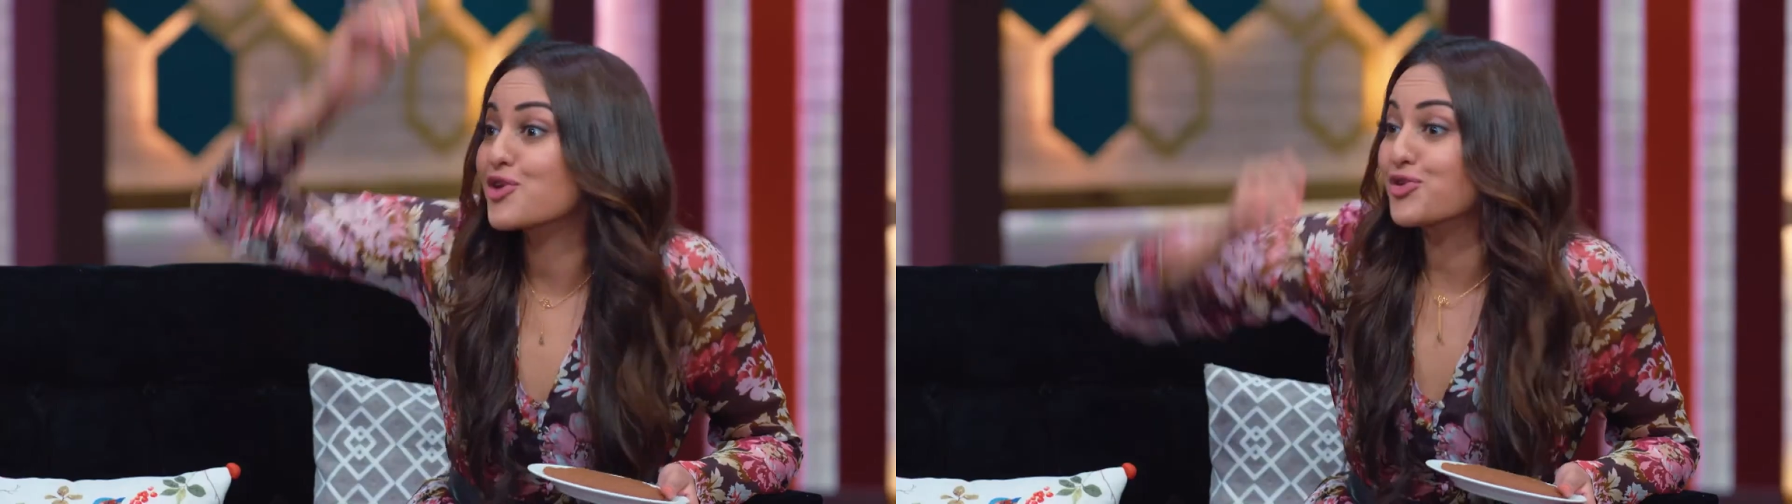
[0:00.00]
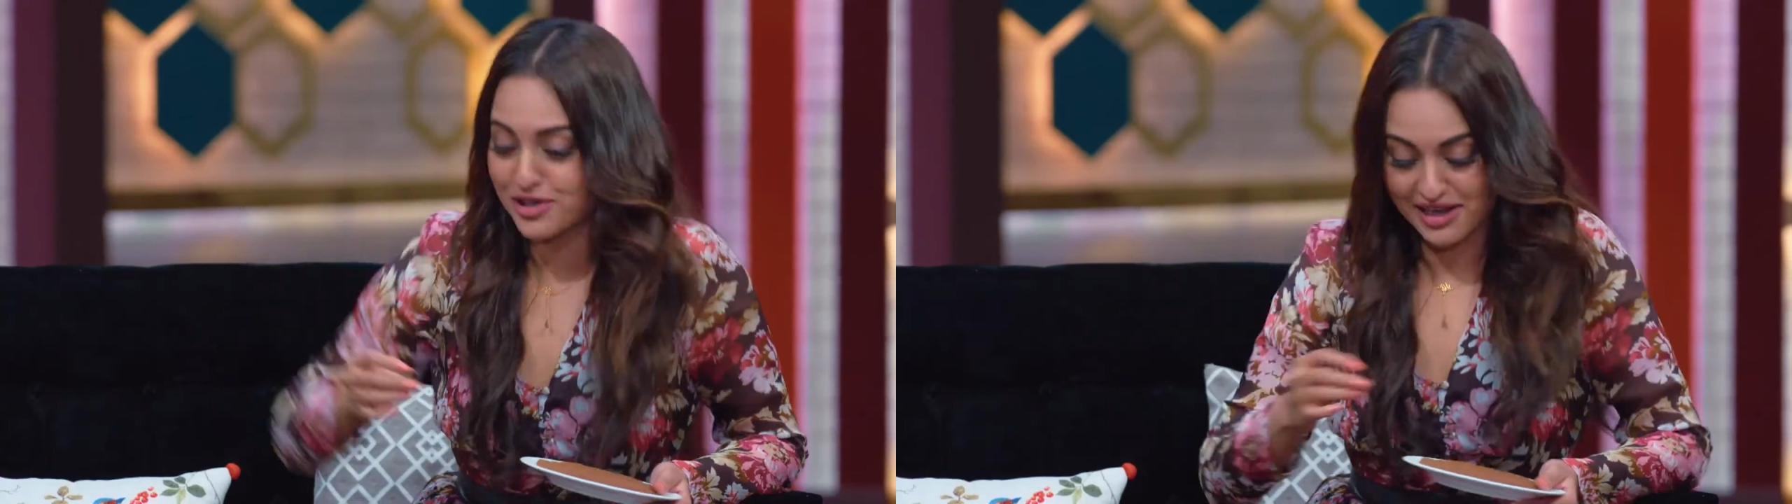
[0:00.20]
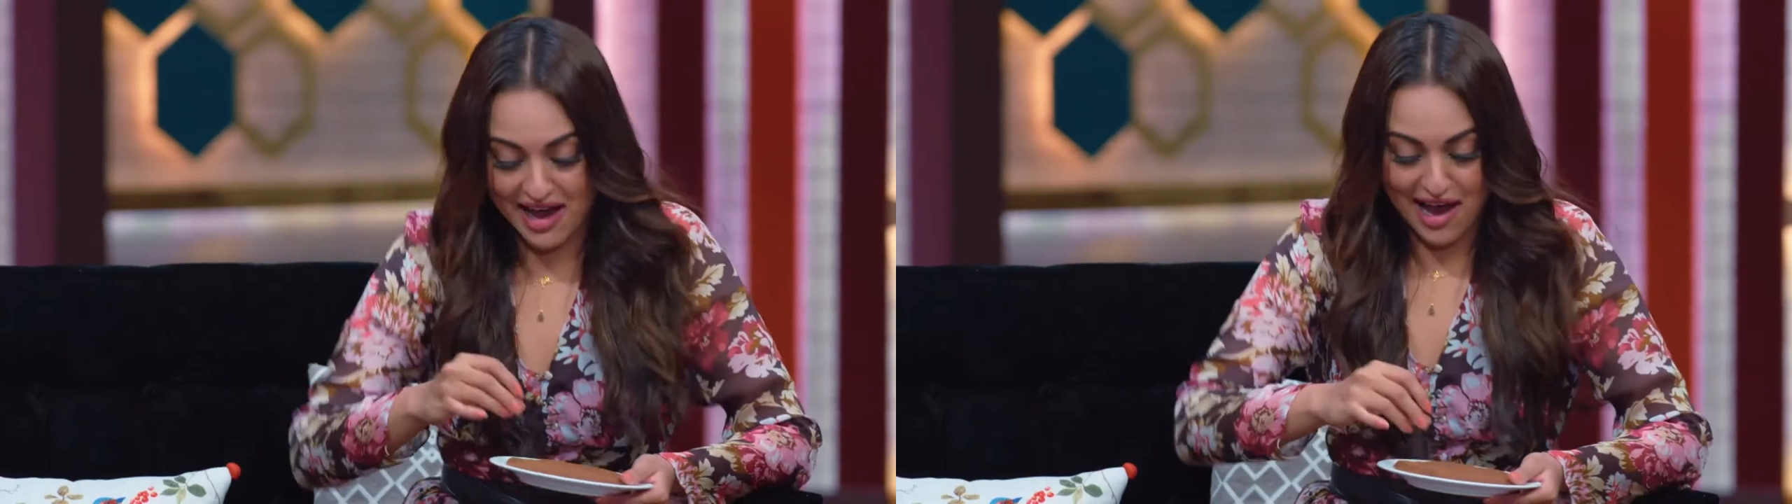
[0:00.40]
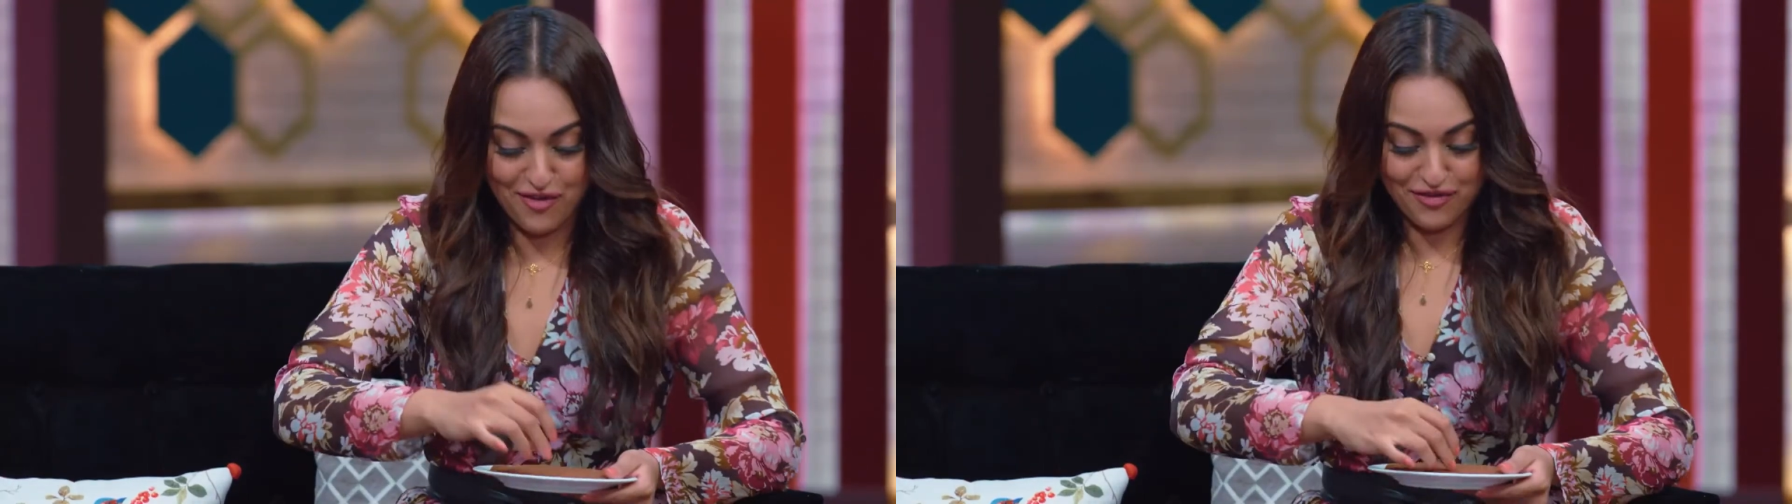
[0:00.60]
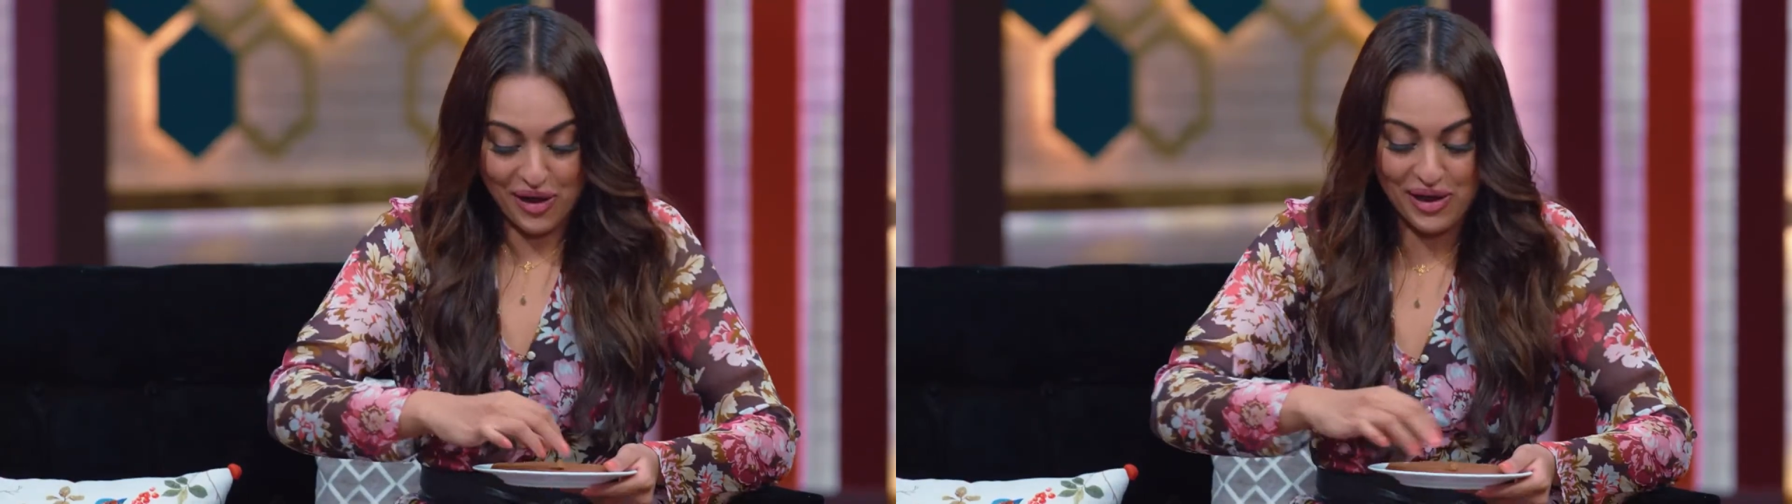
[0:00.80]
actually
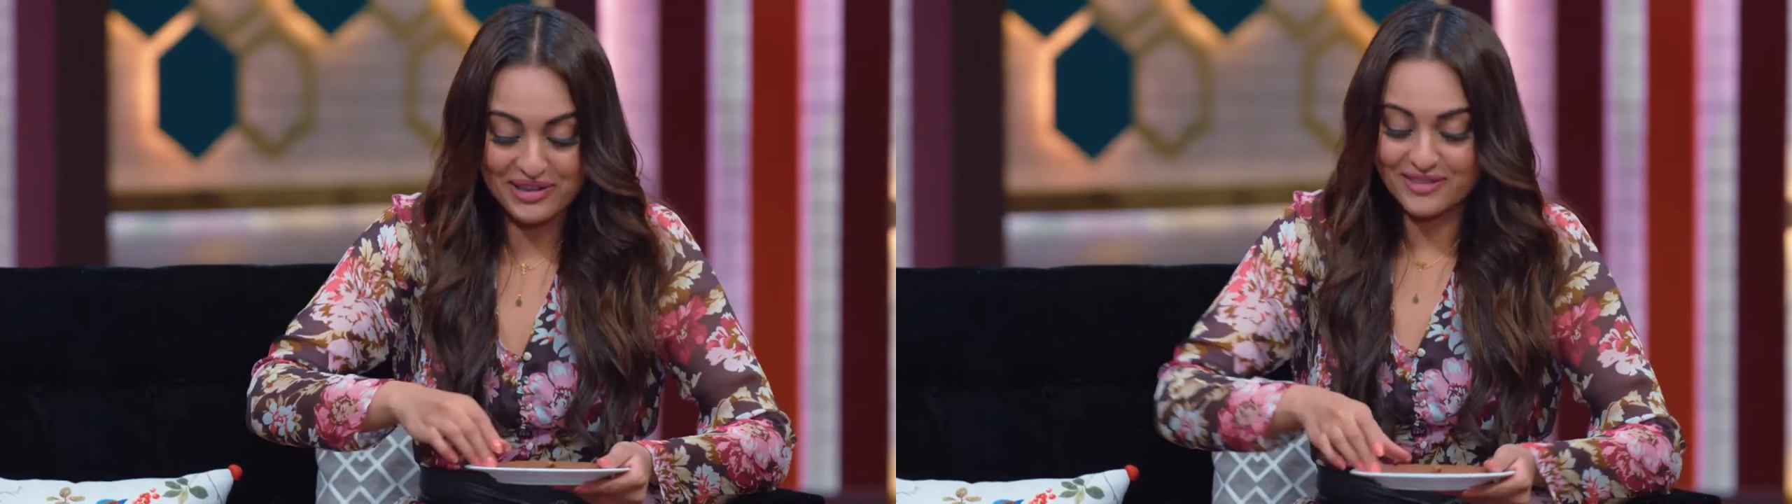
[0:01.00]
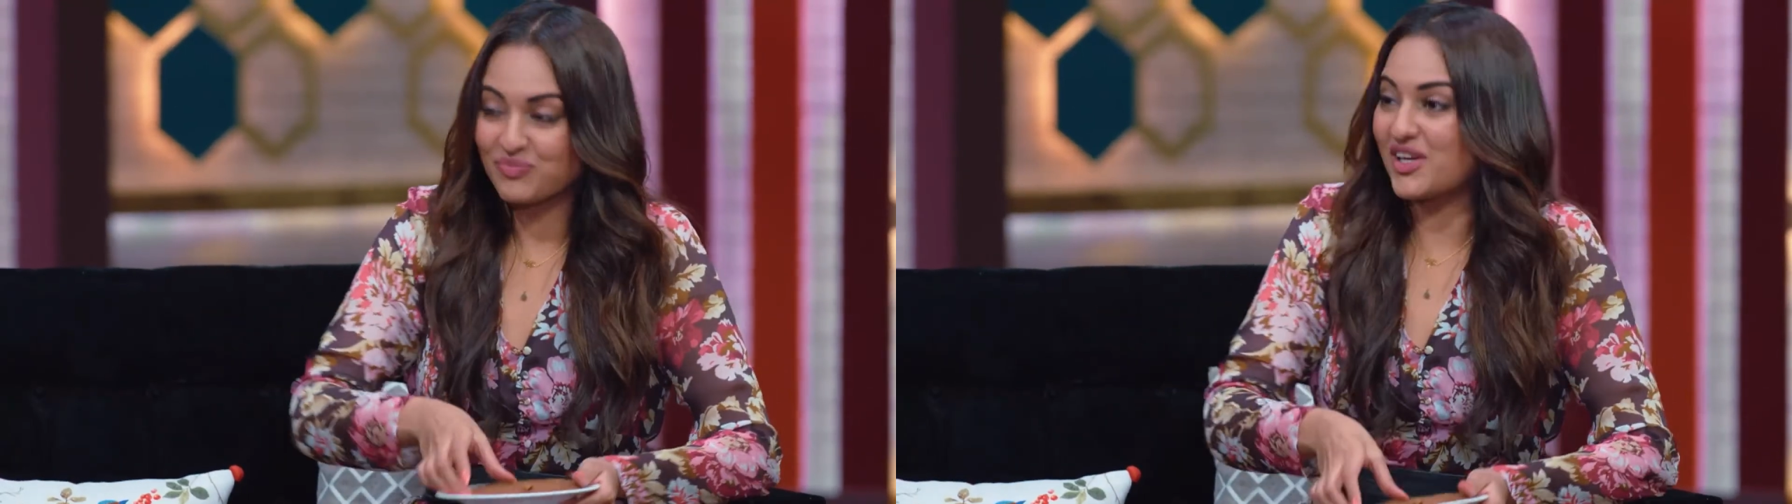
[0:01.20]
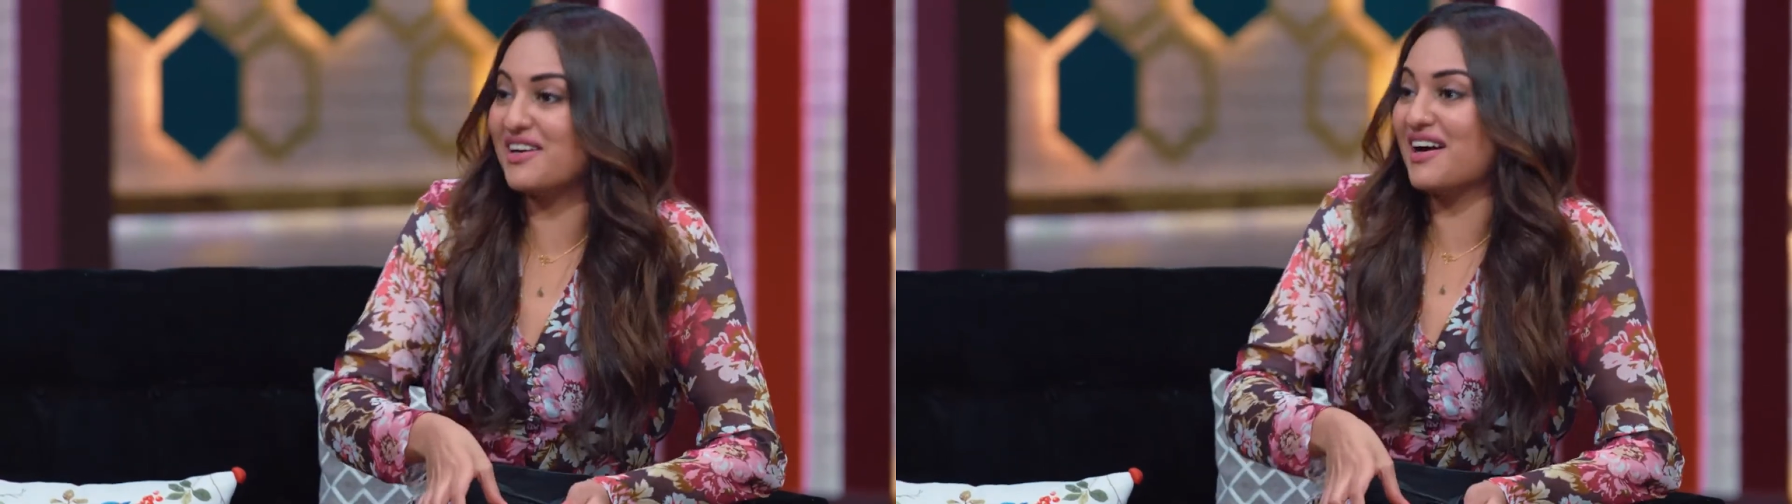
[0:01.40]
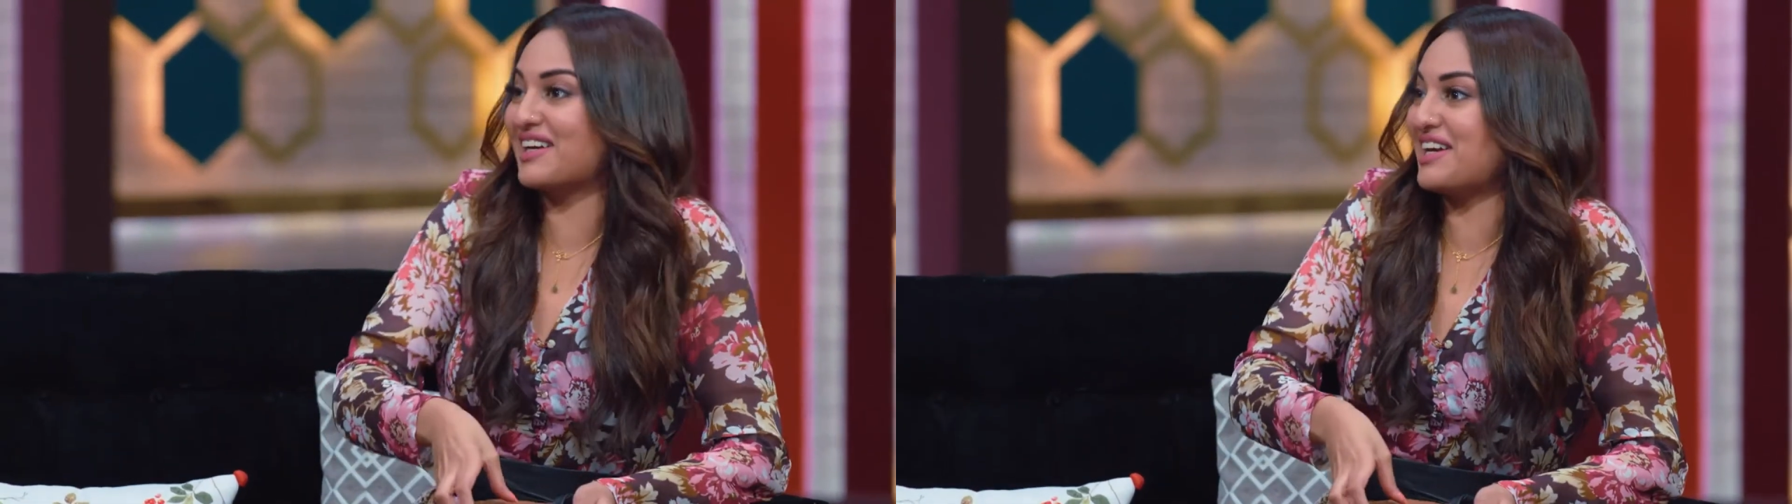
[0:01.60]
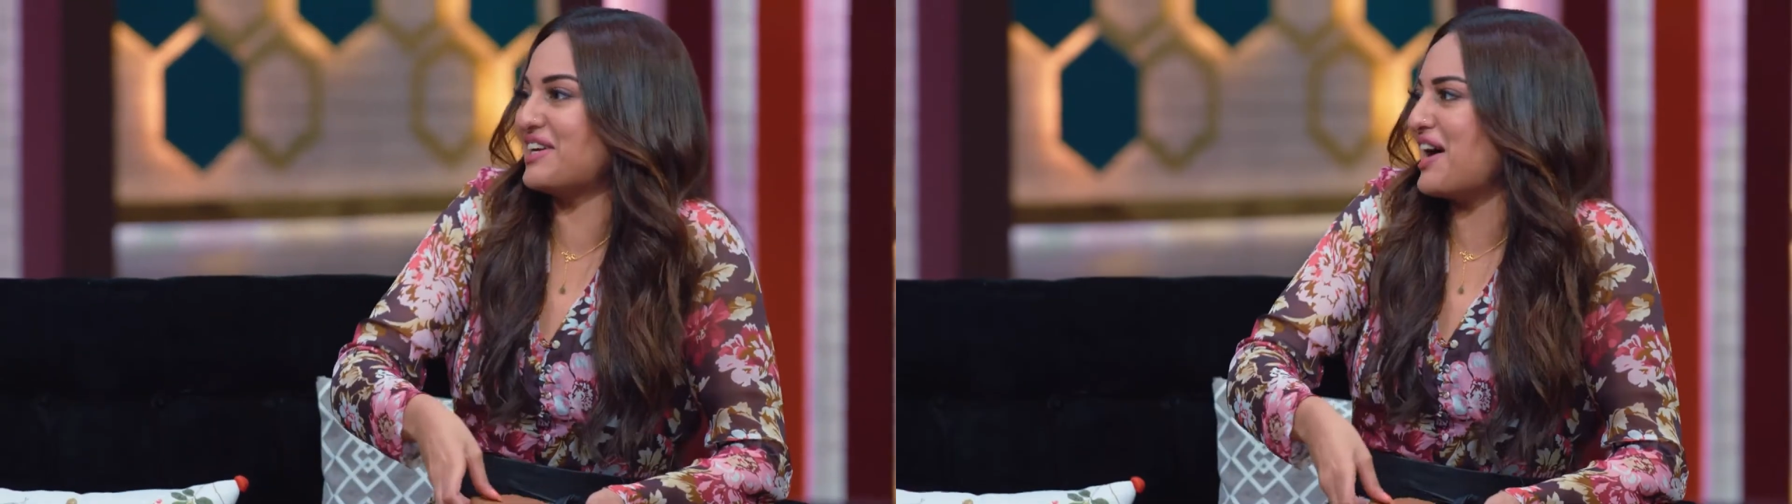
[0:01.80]
have. In
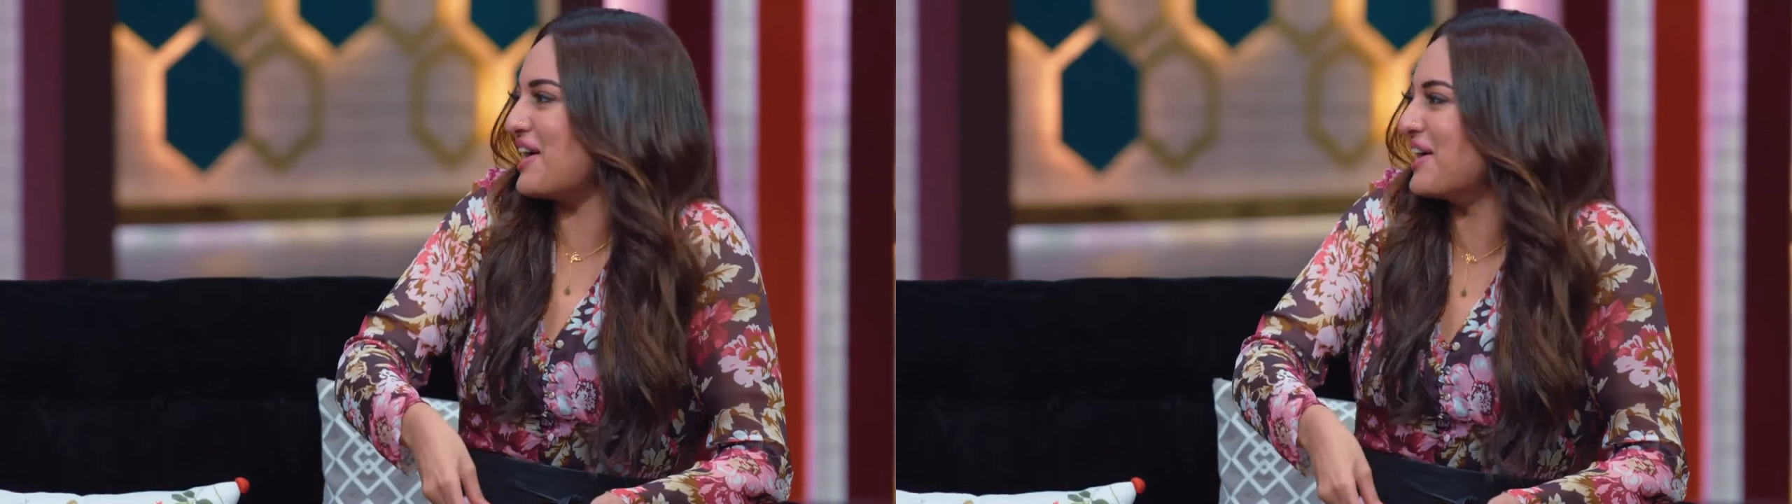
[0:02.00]
Akira.